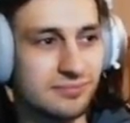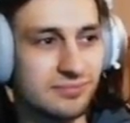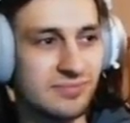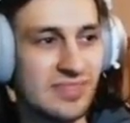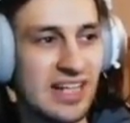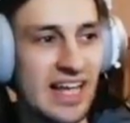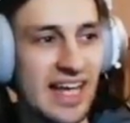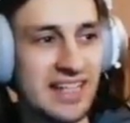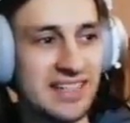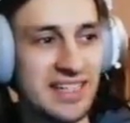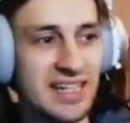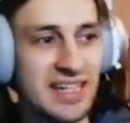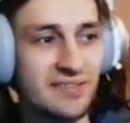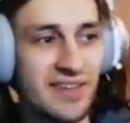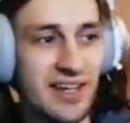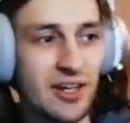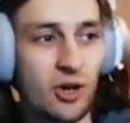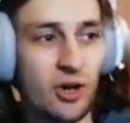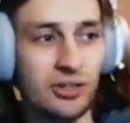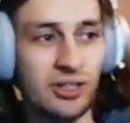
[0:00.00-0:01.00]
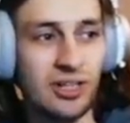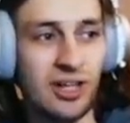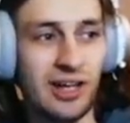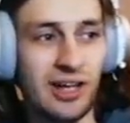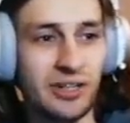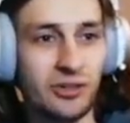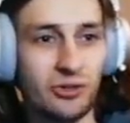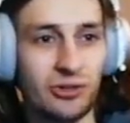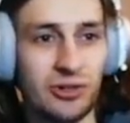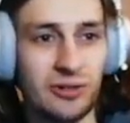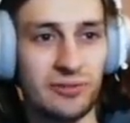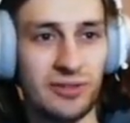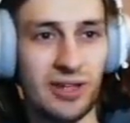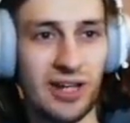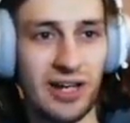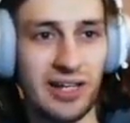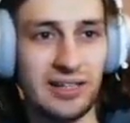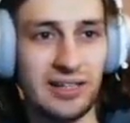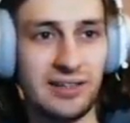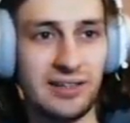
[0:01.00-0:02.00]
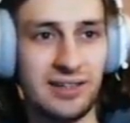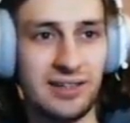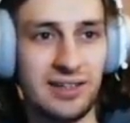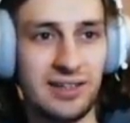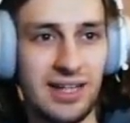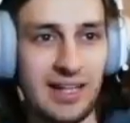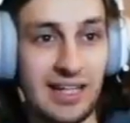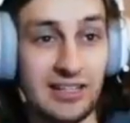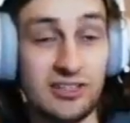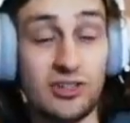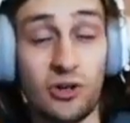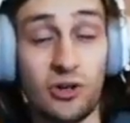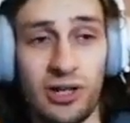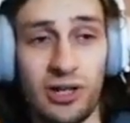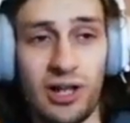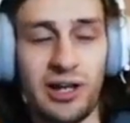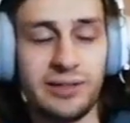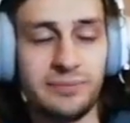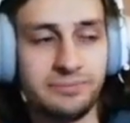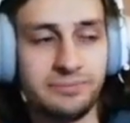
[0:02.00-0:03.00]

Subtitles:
Is the event online or offline? It's online.